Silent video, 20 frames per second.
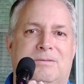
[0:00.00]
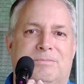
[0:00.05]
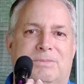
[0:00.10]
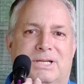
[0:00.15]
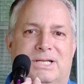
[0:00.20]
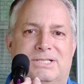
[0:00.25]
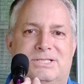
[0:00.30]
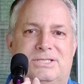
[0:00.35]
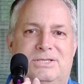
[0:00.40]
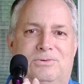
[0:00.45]

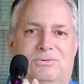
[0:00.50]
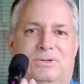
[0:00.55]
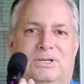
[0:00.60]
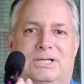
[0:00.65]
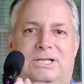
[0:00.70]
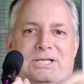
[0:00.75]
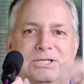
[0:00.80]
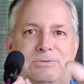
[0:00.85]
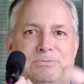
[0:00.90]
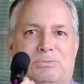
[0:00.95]
But I see
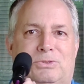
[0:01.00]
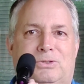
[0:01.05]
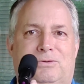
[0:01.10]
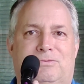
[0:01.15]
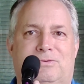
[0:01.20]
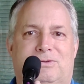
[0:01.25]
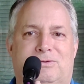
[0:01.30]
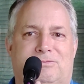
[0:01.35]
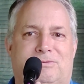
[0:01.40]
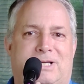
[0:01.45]
one has
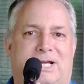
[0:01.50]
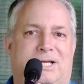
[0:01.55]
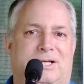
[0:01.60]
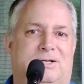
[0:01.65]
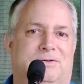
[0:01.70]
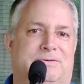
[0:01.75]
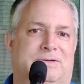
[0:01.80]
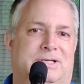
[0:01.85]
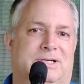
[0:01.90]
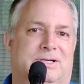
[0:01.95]
moved to right
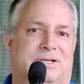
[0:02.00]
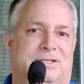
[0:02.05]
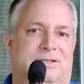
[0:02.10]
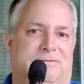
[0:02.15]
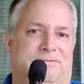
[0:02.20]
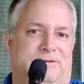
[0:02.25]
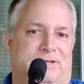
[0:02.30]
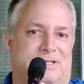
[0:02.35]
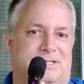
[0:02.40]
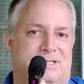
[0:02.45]
over here on the
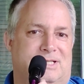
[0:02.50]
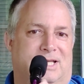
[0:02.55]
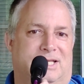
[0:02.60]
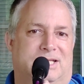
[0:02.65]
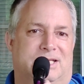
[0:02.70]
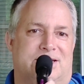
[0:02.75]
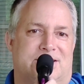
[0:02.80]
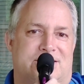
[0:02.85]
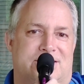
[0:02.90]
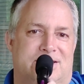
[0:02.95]
fence
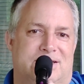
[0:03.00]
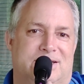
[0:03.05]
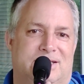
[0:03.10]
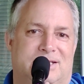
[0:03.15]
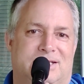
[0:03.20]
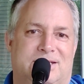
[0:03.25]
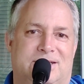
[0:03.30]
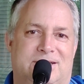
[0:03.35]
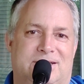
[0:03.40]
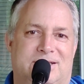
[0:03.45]
like it's
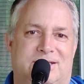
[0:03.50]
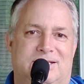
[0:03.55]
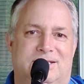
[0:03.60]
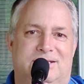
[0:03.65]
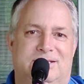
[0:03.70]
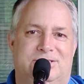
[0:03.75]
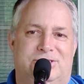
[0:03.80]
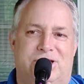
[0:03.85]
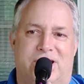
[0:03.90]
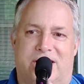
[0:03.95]

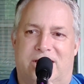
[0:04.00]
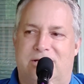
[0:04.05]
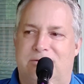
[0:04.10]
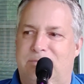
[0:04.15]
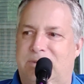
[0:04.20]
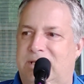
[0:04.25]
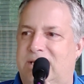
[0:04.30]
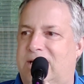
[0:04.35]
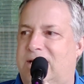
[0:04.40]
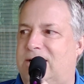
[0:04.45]
checking
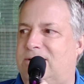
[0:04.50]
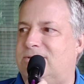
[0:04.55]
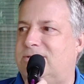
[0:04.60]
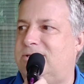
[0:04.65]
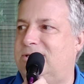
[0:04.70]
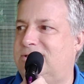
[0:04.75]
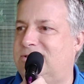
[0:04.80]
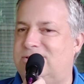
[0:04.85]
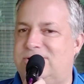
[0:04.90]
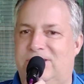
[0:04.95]
me out.
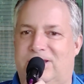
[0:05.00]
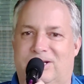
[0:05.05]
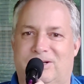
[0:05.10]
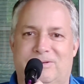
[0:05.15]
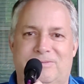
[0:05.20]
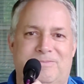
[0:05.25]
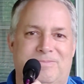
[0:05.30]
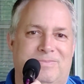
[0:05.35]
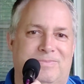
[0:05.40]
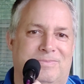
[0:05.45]
So,
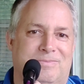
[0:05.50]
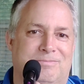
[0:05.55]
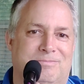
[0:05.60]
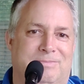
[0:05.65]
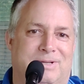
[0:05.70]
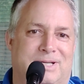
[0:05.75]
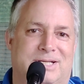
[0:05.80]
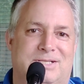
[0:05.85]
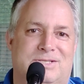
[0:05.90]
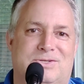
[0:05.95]

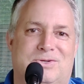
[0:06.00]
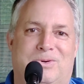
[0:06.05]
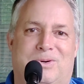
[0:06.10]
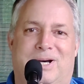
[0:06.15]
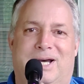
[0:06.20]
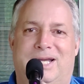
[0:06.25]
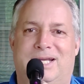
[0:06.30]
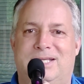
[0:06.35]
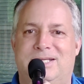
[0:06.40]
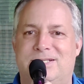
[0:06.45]
but it's
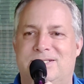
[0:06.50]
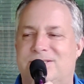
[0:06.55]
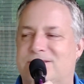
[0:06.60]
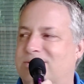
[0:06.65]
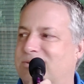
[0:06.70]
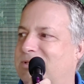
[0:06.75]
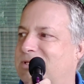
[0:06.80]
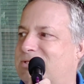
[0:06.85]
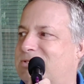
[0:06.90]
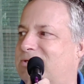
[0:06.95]
quiet,
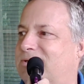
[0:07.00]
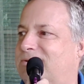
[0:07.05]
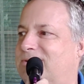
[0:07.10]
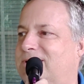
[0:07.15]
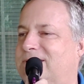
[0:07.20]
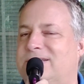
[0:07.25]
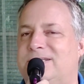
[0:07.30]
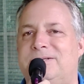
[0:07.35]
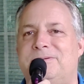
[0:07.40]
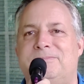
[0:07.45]
so that's all
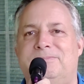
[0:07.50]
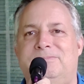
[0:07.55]
right.